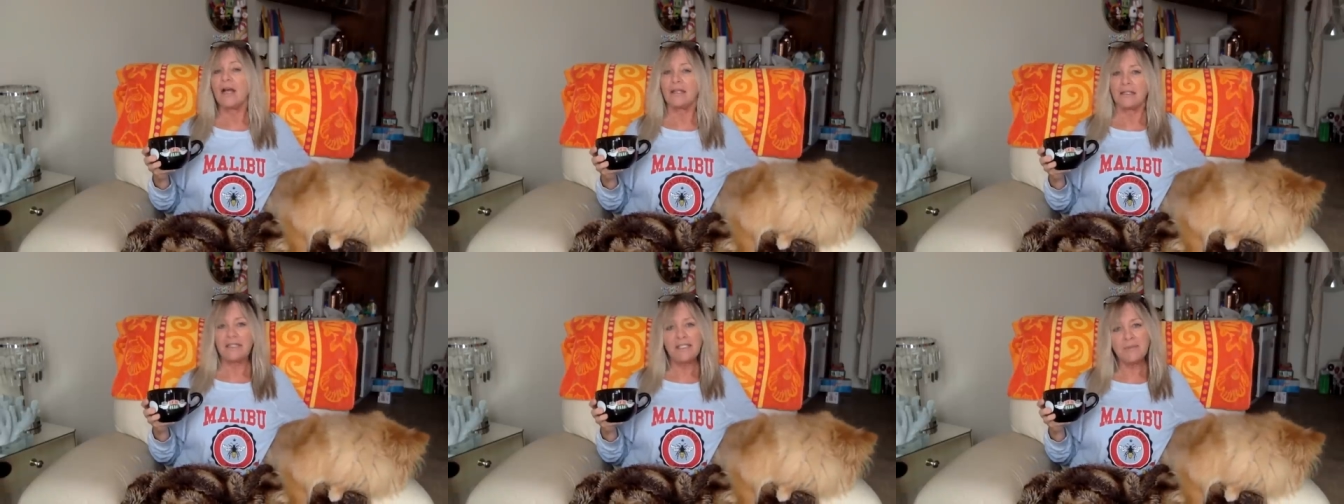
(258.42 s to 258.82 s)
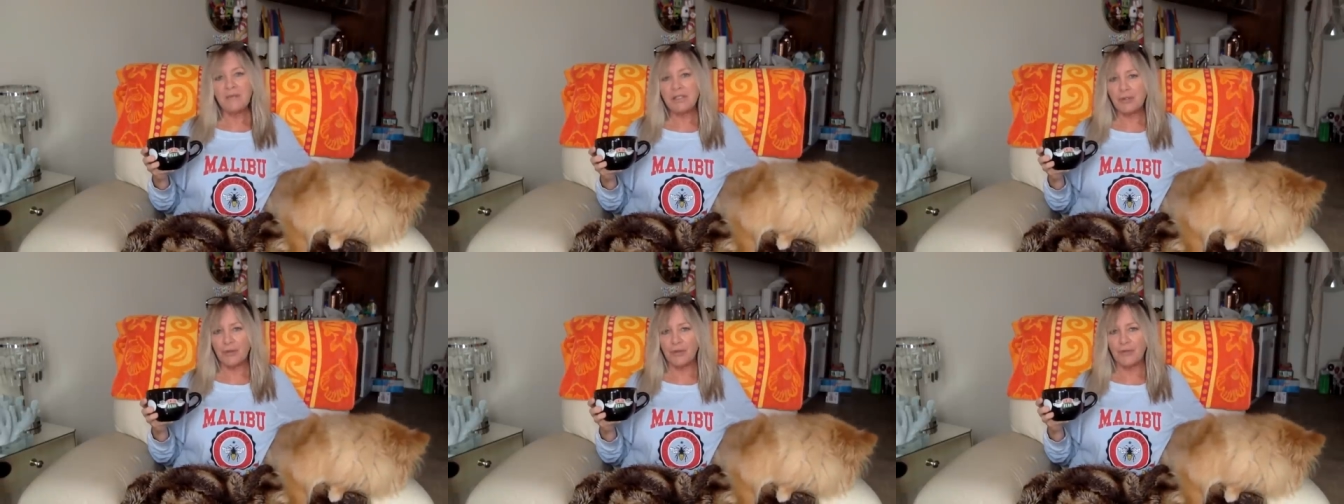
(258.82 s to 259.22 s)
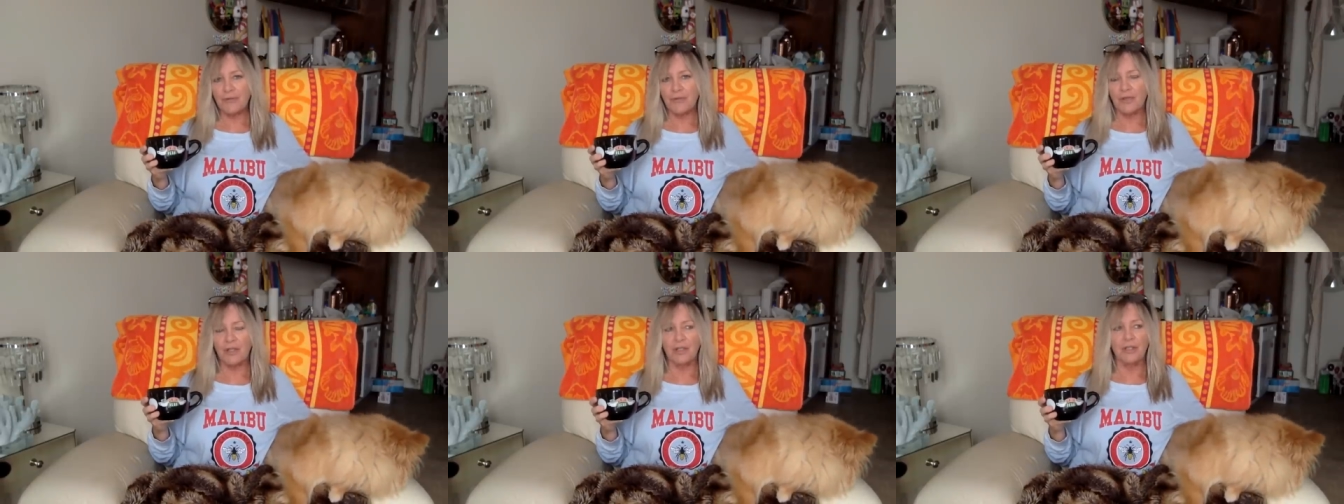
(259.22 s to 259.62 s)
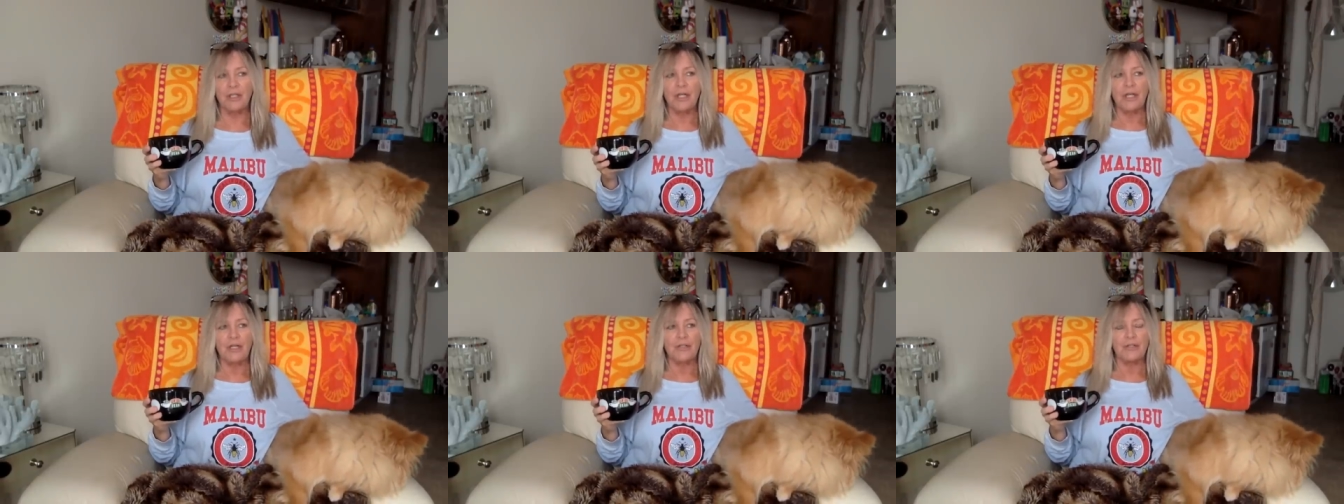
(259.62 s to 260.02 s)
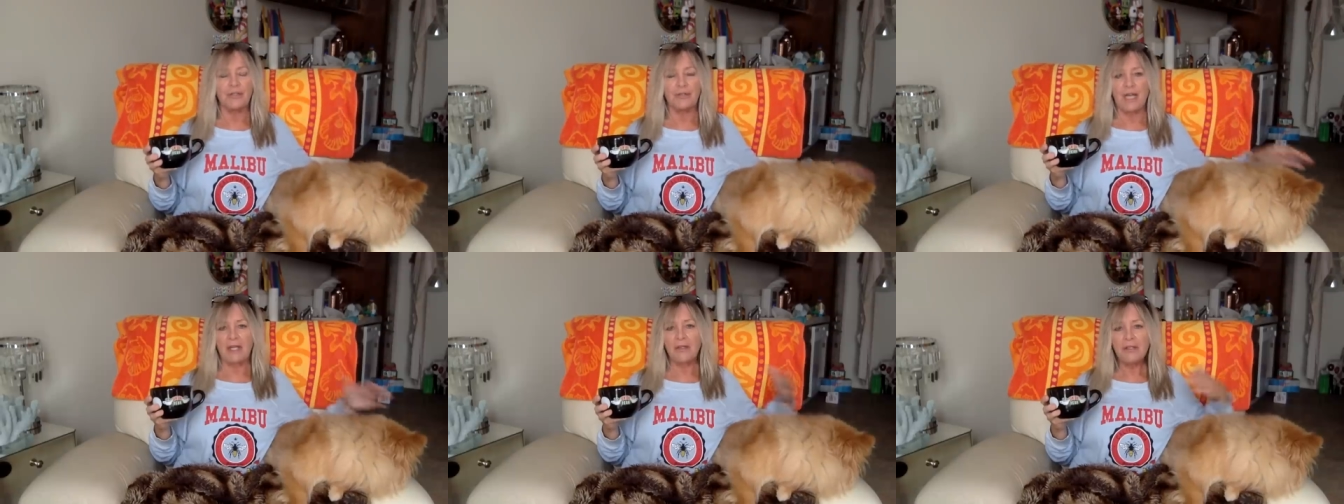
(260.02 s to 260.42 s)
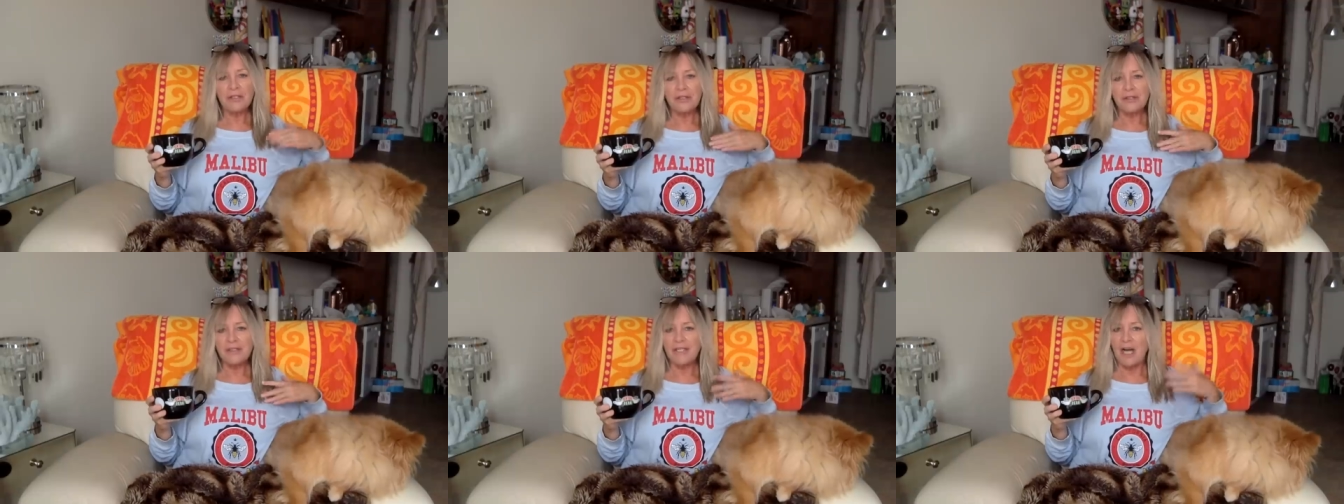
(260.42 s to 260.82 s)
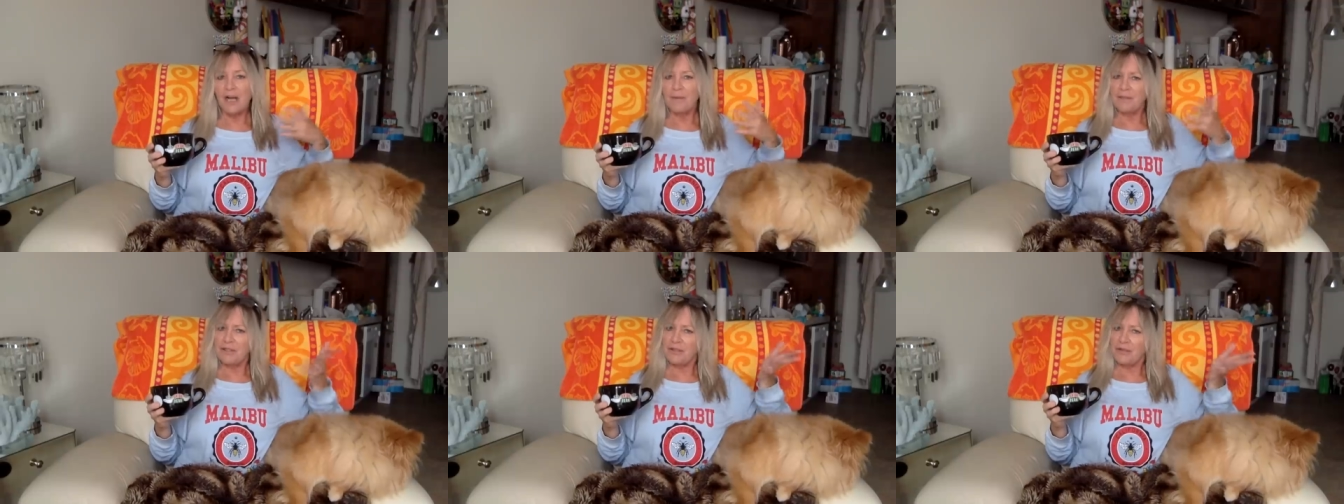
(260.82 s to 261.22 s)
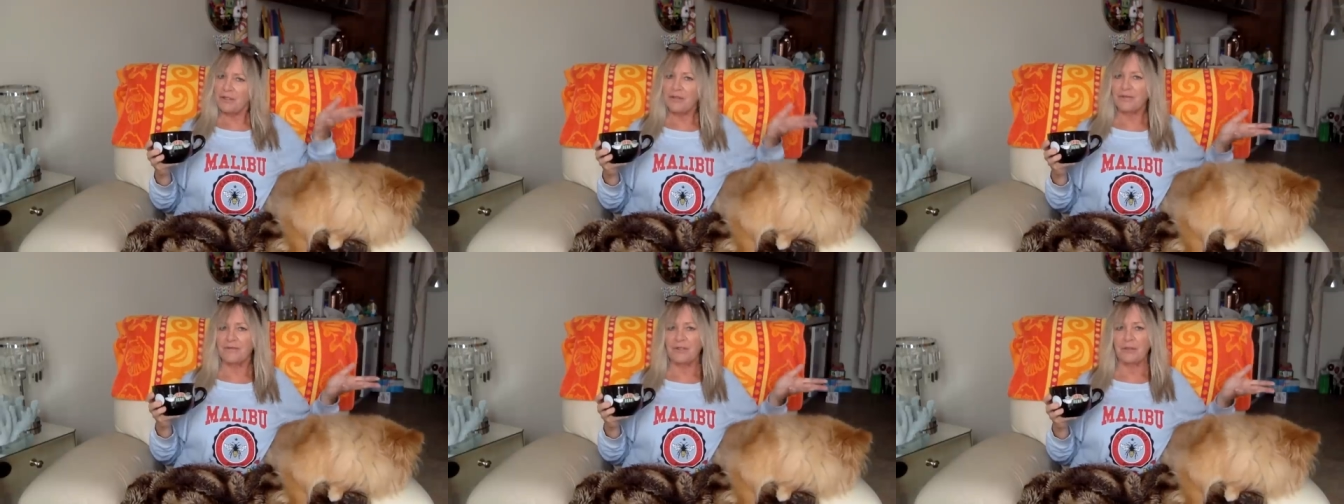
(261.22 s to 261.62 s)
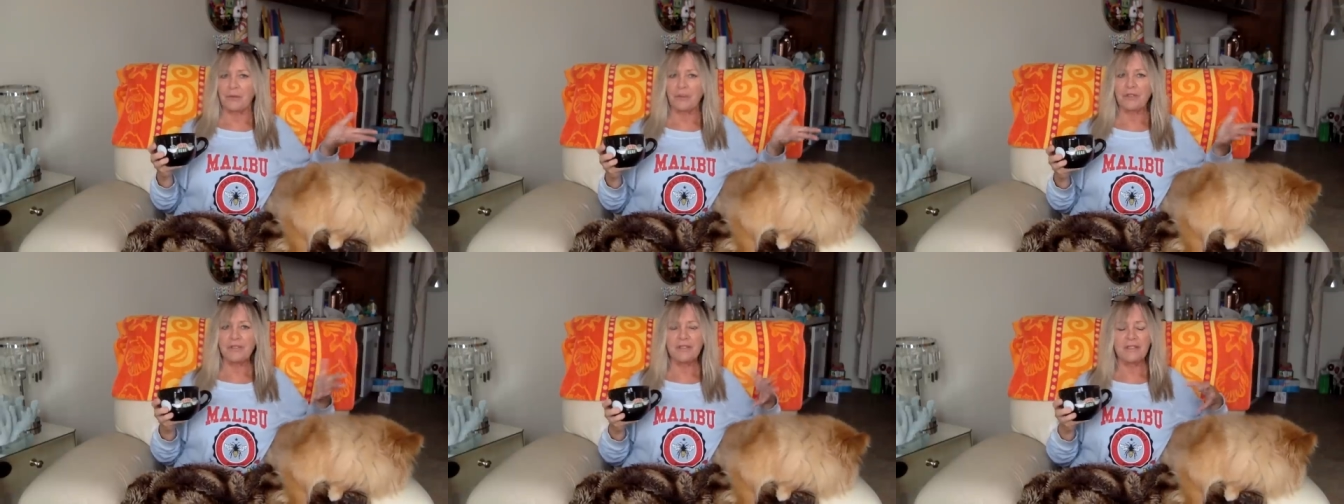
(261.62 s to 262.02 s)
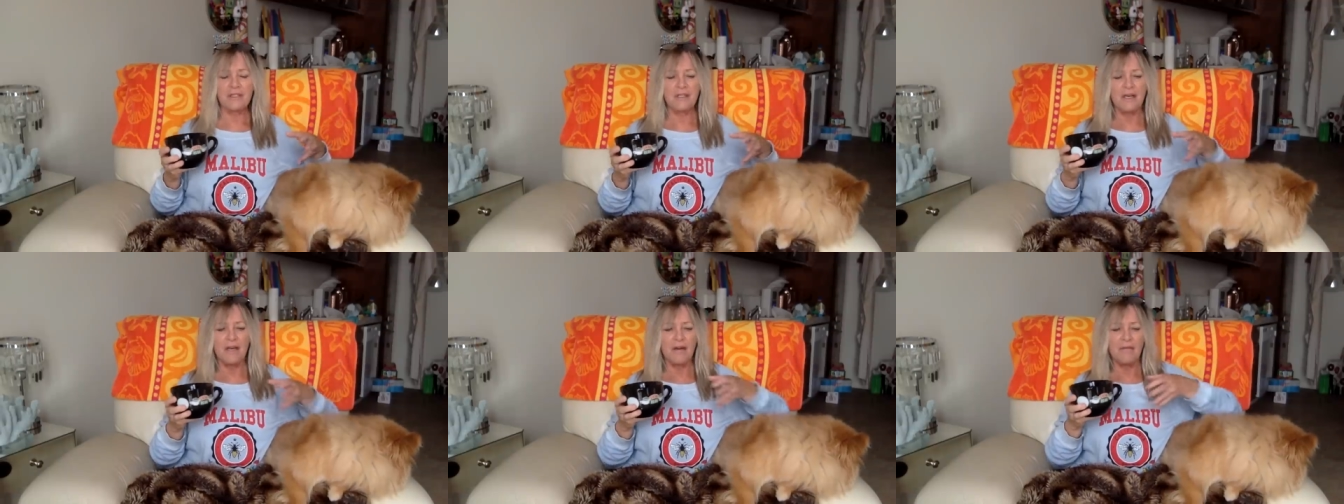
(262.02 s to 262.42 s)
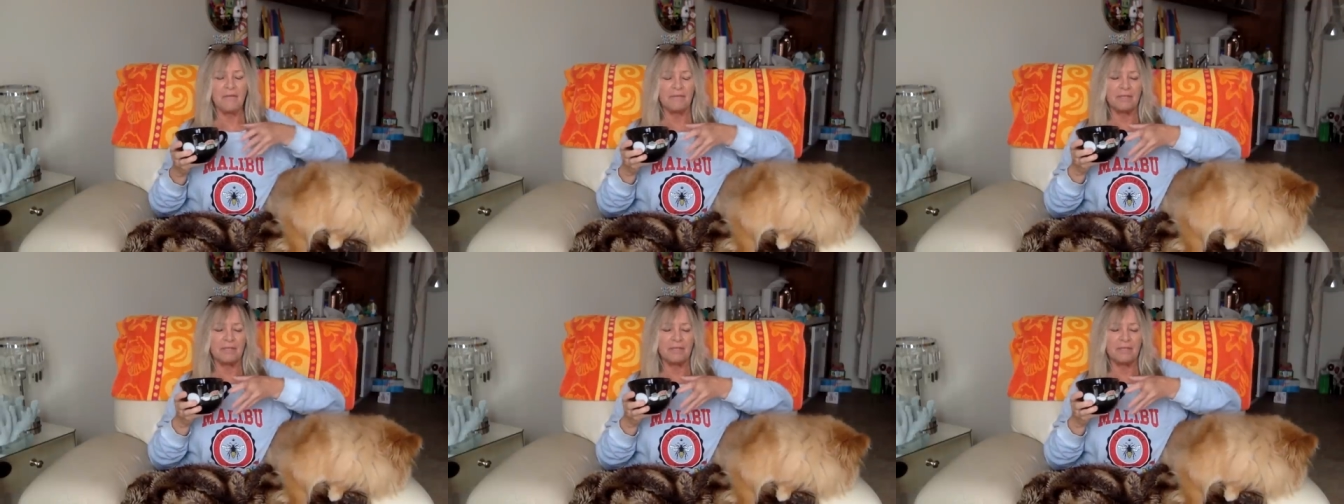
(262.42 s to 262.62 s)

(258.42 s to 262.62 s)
At least be truthful to not only yourself, but to your viewers, you know?